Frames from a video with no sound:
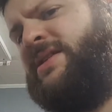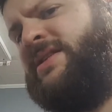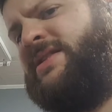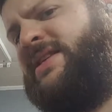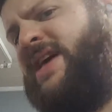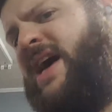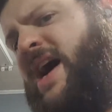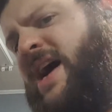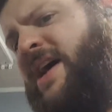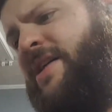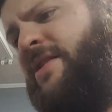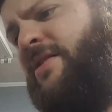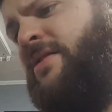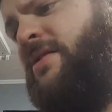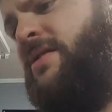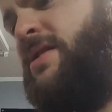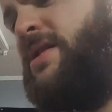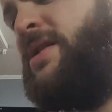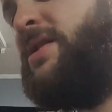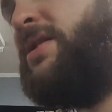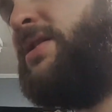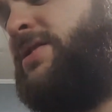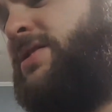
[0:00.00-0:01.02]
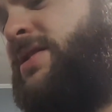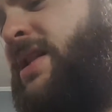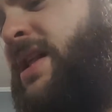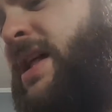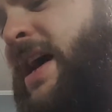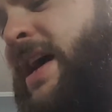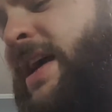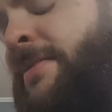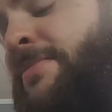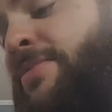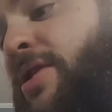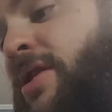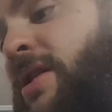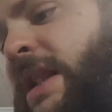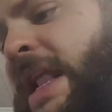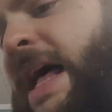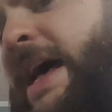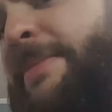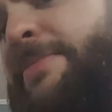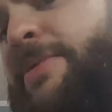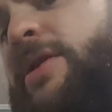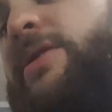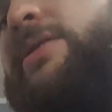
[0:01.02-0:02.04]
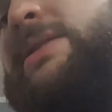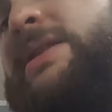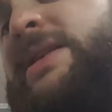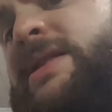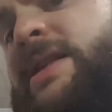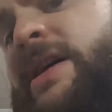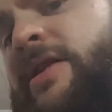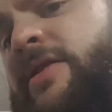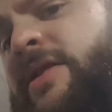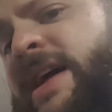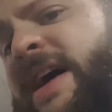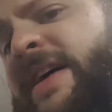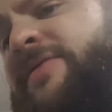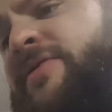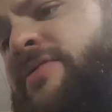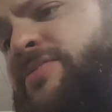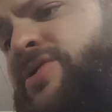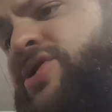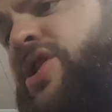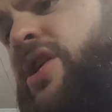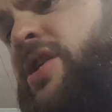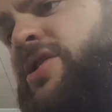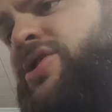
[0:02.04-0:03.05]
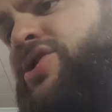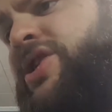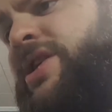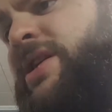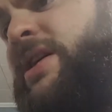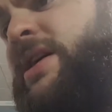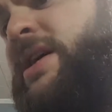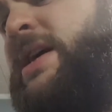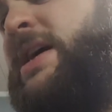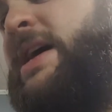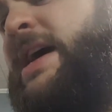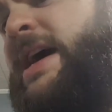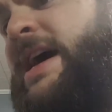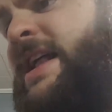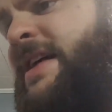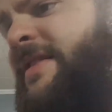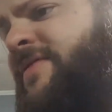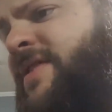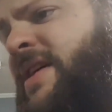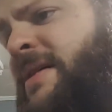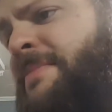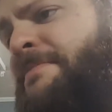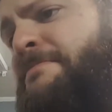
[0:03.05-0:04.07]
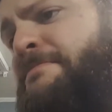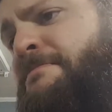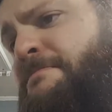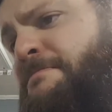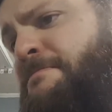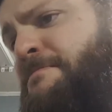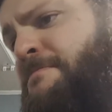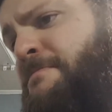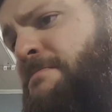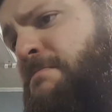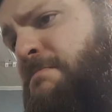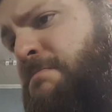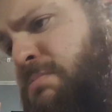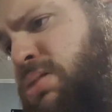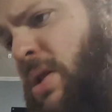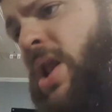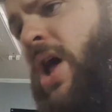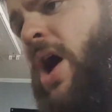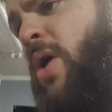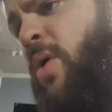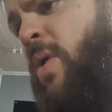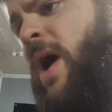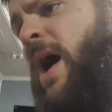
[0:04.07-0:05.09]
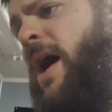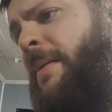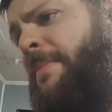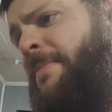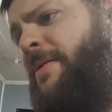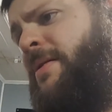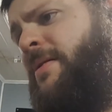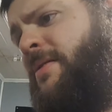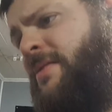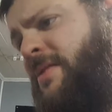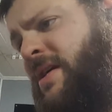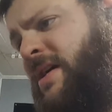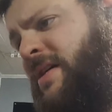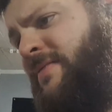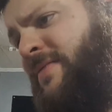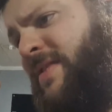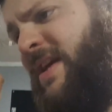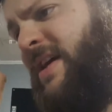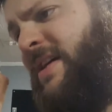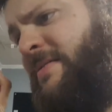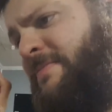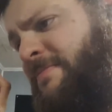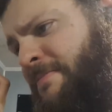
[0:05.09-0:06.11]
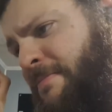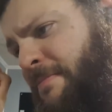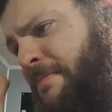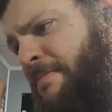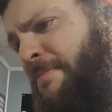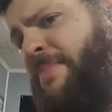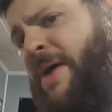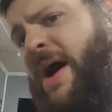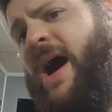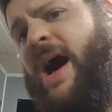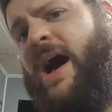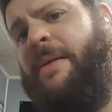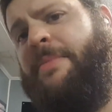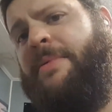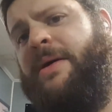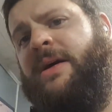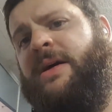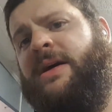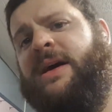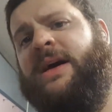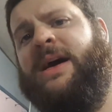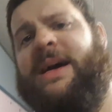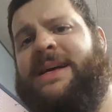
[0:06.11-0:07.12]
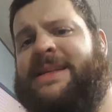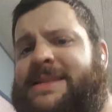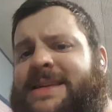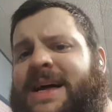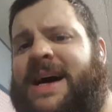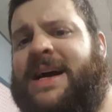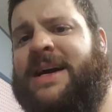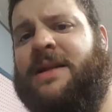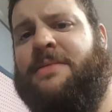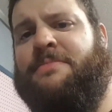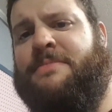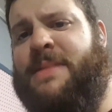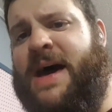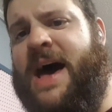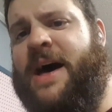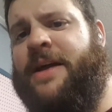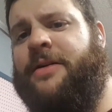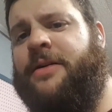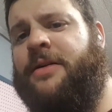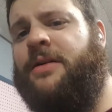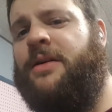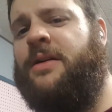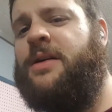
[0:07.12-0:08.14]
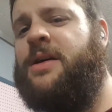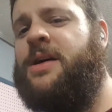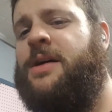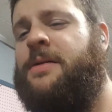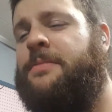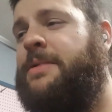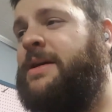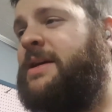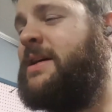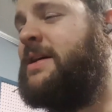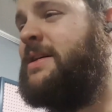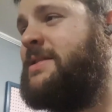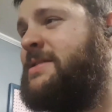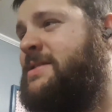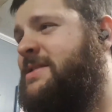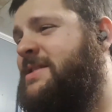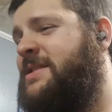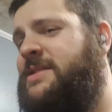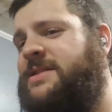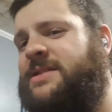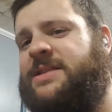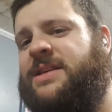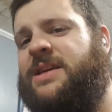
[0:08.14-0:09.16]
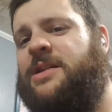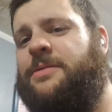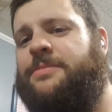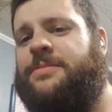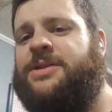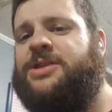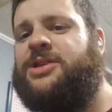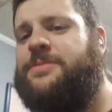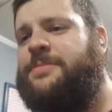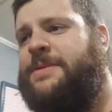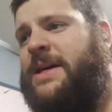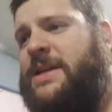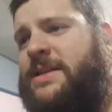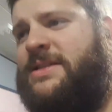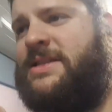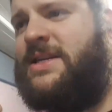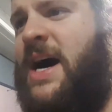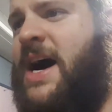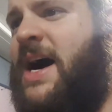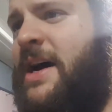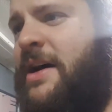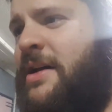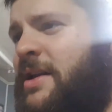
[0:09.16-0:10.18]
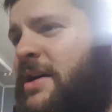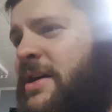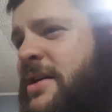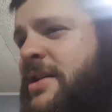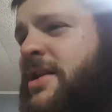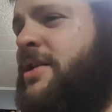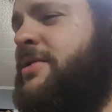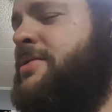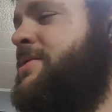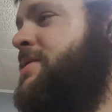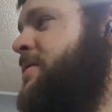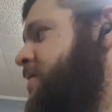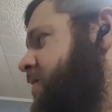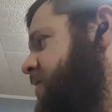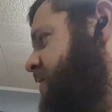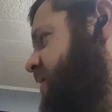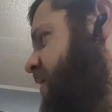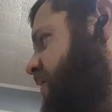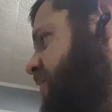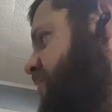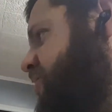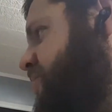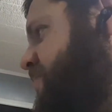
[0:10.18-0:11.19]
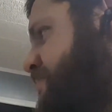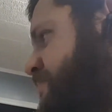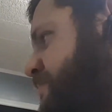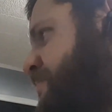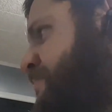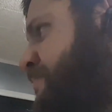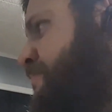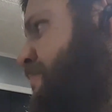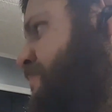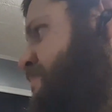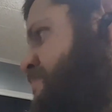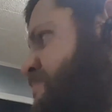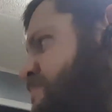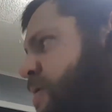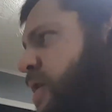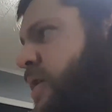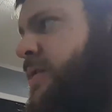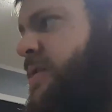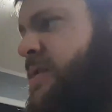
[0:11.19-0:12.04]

tile, so that I can put lipos in there and have them charging. And if they blow up and if they pop, it's not going to matter, because it'll just be a tile enclosure and they'll just burn